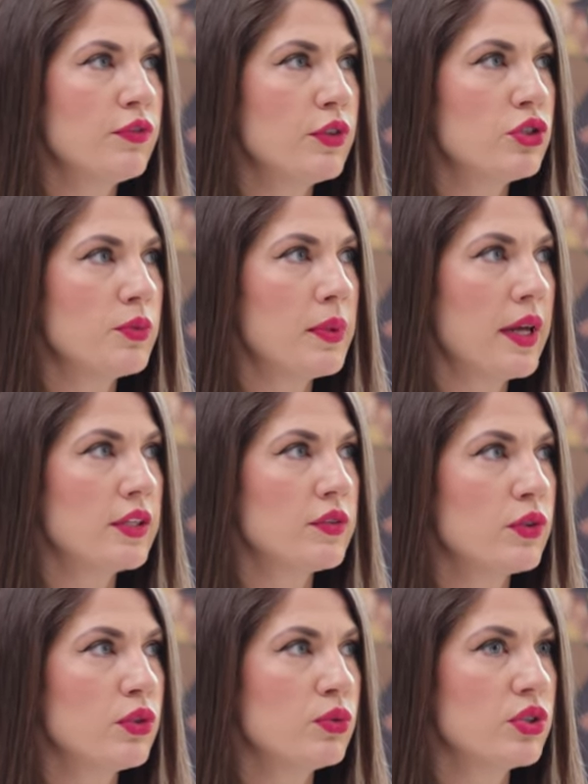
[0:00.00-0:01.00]
future plans
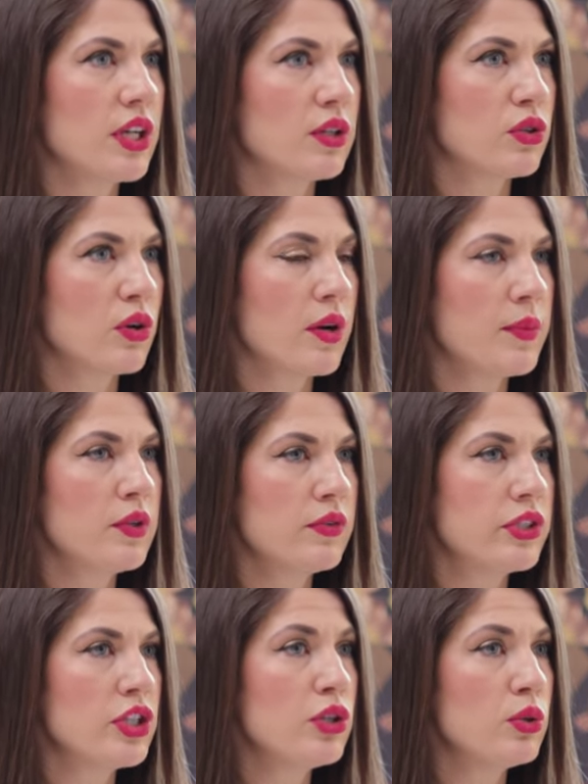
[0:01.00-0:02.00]
for your TikTok? I mean,
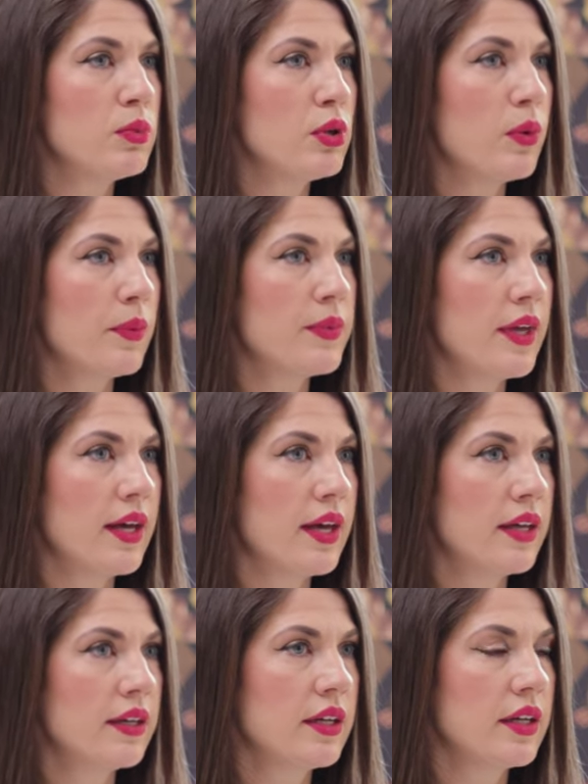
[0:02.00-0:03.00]
obviously you blew up
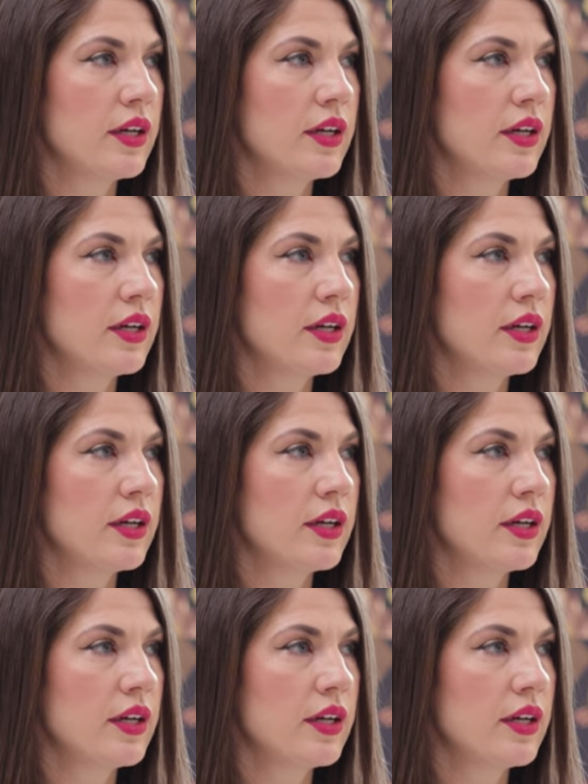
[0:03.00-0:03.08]
there